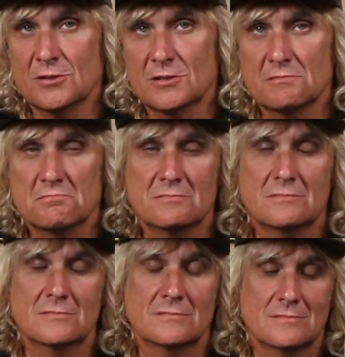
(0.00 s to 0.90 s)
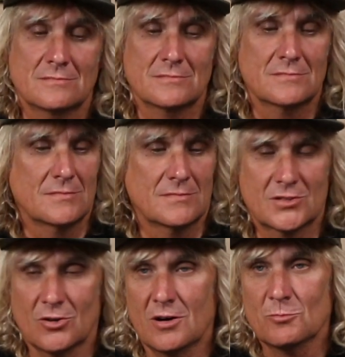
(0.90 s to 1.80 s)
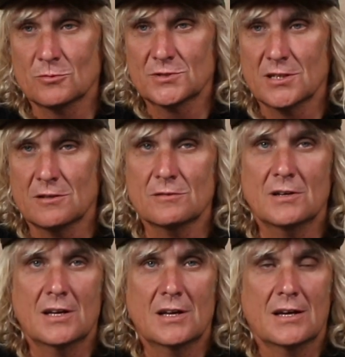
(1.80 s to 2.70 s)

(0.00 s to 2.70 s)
not? Time will tell.